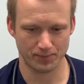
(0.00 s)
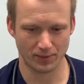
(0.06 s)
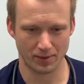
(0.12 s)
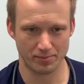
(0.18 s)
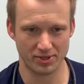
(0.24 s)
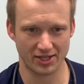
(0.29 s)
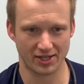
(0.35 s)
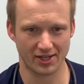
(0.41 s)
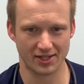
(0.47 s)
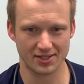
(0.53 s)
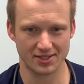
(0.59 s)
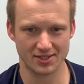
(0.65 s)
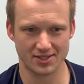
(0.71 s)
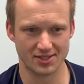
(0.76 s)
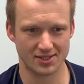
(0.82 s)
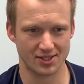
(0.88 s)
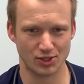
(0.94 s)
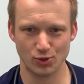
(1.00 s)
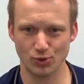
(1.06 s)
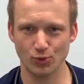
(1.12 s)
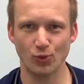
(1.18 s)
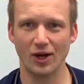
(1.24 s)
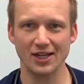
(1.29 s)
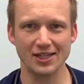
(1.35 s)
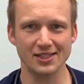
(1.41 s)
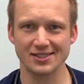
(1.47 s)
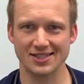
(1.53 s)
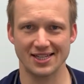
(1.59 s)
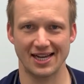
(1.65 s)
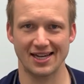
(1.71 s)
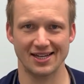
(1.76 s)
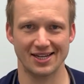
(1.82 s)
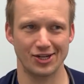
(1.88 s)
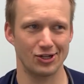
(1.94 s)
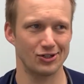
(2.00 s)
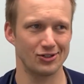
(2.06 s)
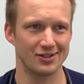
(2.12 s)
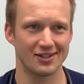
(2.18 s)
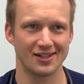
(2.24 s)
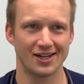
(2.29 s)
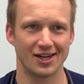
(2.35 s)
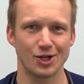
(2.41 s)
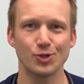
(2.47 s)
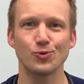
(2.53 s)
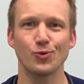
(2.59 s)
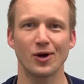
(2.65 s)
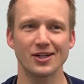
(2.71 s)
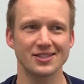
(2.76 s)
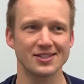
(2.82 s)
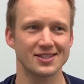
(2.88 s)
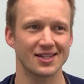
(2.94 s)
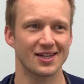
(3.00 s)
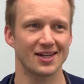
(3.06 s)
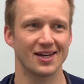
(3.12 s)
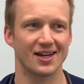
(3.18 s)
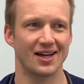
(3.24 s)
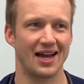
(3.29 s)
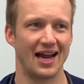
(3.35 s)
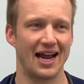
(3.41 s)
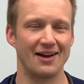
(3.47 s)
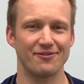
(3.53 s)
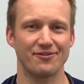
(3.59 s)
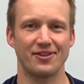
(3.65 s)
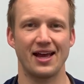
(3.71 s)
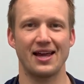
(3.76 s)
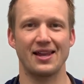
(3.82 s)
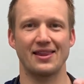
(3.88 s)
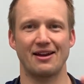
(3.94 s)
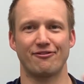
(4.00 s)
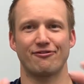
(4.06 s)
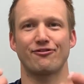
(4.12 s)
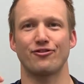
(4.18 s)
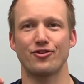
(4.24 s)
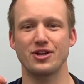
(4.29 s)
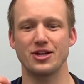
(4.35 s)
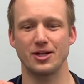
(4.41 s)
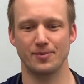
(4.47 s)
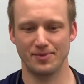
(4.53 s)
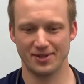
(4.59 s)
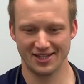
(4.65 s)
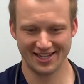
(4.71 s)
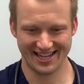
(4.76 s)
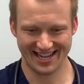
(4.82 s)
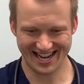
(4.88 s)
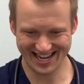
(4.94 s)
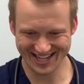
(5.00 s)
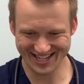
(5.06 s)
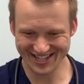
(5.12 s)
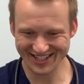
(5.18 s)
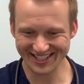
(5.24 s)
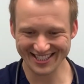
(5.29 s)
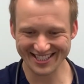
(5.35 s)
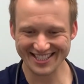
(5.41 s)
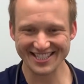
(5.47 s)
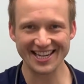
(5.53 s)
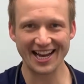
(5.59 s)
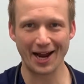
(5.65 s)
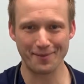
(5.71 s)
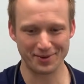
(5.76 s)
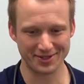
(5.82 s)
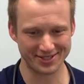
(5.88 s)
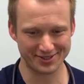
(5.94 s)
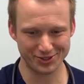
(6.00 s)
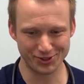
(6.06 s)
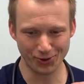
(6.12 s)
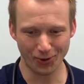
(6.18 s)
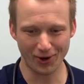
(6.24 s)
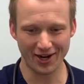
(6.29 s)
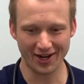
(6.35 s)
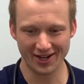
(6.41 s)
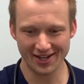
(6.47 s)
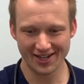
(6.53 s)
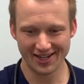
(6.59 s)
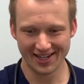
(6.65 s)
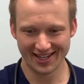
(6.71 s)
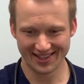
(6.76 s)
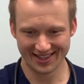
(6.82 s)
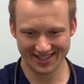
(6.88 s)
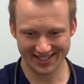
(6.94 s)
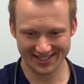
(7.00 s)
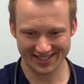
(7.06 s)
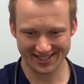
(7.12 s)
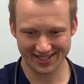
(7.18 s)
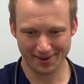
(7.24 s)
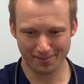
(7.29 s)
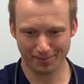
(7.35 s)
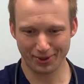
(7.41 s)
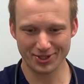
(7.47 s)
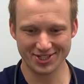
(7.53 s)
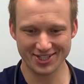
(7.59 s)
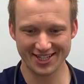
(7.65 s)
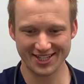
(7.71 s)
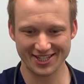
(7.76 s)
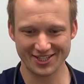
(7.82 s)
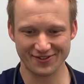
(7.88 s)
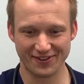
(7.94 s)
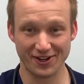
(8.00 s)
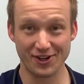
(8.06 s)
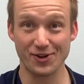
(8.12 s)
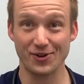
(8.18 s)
because who wants that, you know? Who wants to have that freedom? You can see how much joy this person in this video